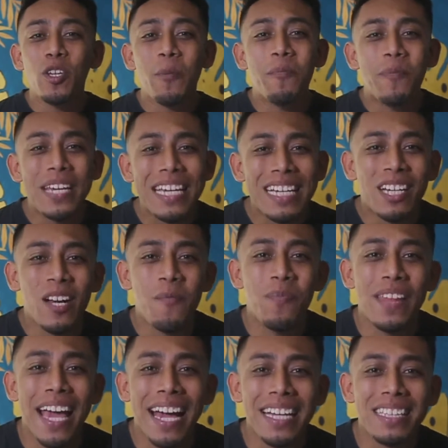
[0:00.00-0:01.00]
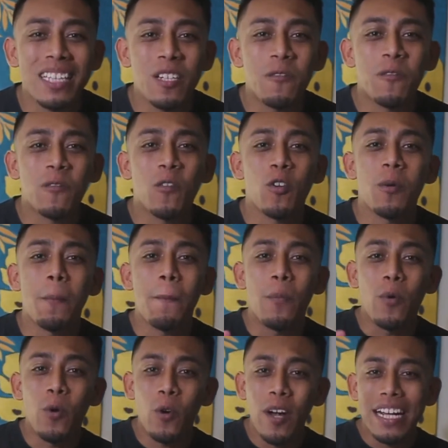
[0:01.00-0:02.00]
to be connected for
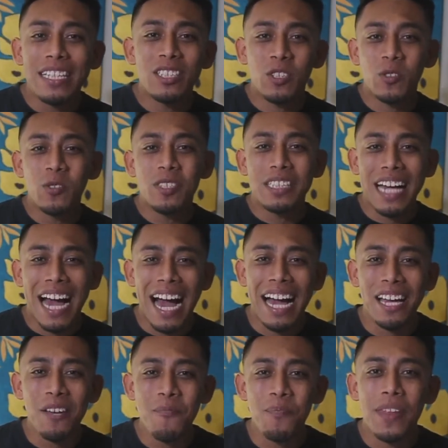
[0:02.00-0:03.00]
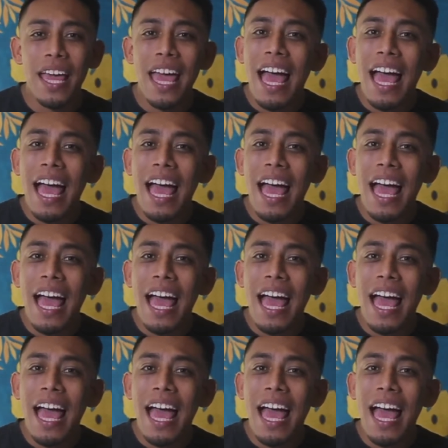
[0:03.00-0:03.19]
breakthrough time.